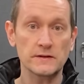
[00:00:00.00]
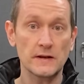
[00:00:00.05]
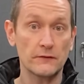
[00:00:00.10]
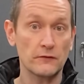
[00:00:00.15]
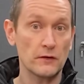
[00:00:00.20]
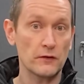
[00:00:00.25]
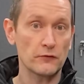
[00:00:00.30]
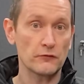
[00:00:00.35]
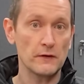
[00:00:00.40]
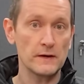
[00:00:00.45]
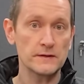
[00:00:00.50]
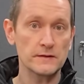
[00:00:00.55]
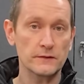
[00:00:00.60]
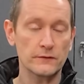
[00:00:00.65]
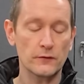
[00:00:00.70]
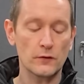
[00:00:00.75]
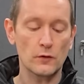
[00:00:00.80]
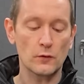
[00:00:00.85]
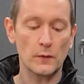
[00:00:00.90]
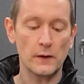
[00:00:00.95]
every 3 to
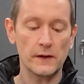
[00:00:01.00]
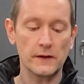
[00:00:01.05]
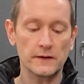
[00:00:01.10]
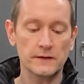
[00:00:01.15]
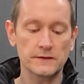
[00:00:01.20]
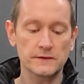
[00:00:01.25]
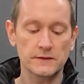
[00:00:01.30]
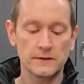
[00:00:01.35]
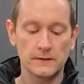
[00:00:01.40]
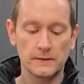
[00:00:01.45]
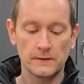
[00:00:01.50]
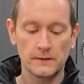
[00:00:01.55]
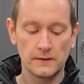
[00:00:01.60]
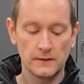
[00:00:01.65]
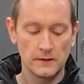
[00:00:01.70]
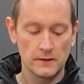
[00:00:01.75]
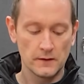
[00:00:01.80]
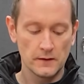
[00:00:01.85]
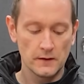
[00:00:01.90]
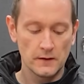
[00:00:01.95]
4 weeks.
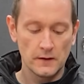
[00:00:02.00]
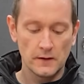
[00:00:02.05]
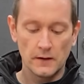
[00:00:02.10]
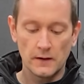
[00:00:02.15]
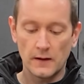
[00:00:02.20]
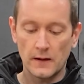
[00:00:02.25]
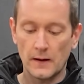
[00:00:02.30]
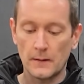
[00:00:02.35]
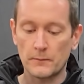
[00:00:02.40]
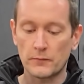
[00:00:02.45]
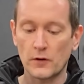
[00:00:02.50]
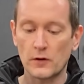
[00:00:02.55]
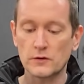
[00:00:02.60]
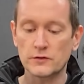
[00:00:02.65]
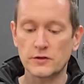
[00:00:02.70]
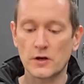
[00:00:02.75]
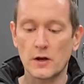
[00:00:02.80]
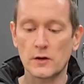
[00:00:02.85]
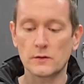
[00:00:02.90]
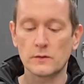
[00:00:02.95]

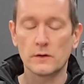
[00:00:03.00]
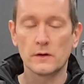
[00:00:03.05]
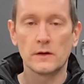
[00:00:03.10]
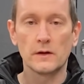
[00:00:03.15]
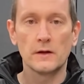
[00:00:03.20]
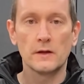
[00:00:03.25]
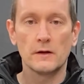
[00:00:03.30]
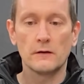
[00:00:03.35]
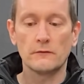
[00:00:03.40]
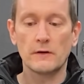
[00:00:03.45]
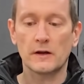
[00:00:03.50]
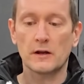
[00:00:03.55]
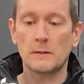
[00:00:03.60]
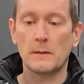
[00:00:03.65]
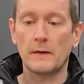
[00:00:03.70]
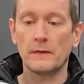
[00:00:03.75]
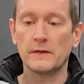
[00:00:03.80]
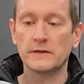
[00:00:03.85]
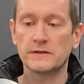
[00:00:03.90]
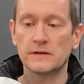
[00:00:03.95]
Ambrogio
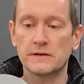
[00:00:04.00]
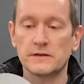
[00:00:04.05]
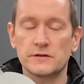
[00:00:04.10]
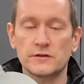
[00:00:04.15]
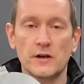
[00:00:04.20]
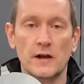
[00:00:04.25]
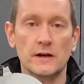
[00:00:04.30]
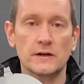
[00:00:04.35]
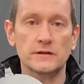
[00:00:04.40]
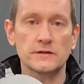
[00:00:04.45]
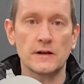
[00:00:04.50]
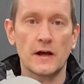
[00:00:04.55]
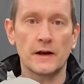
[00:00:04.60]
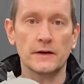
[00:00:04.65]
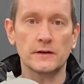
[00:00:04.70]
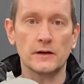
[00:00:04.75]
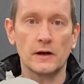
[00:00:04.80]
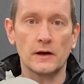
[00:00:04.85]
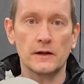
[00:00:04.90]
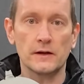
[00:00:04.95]
recommend this is changed
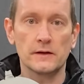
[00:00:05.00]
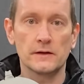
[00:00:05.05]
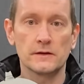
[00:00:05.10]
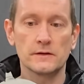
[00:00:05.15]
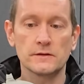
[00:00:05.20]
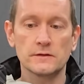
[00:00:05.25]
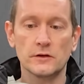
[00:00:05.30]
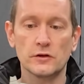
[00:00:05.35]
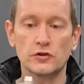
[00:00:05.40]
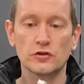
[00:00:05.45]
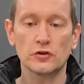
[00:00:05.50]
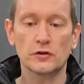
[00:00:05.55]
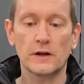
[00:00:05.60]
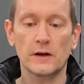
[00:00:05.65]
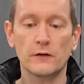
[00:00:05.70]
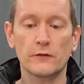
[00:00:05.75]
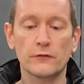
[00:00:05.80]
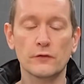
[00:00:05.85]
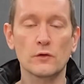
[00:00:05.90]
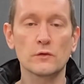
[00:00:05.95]
annually, so you should get
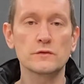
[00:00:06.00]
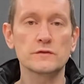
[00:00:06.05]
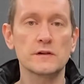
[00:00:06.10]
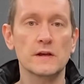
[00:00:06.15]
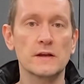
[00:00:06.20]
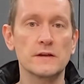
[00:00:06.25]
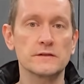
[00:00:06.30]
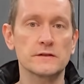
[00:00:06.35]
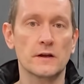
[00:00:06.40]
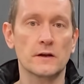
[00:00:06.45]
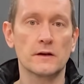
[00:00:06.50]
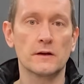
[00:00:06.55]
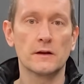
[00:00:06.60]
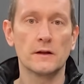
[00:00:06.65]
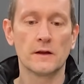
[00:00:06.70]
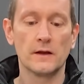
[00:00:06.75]
a full season